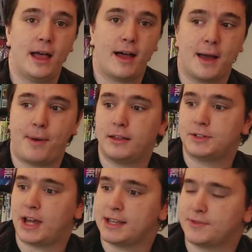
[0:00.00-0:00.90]
well, I
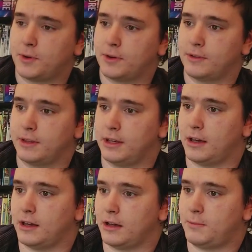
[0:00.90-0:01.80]
apologize for
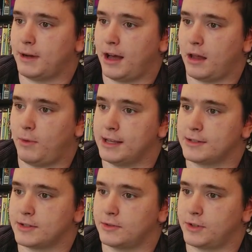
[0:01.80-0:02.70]
the, oh my god,
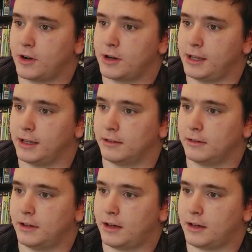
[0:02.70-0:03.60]
why is it so dark
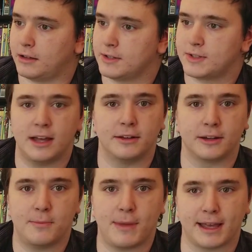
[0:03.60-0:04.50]
again?
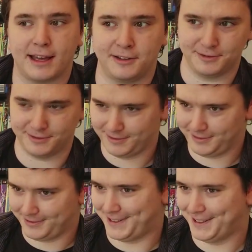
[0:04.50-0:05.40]
Sun, come back out.
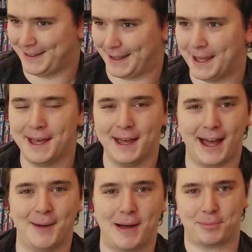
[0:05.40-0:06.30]

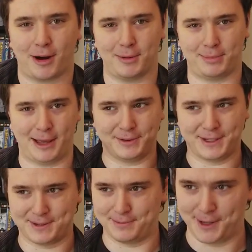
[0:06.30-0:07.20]
I'll probably play
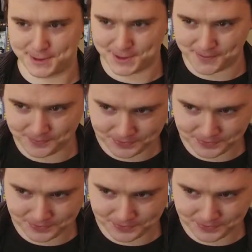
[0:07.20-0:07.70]
with this in post.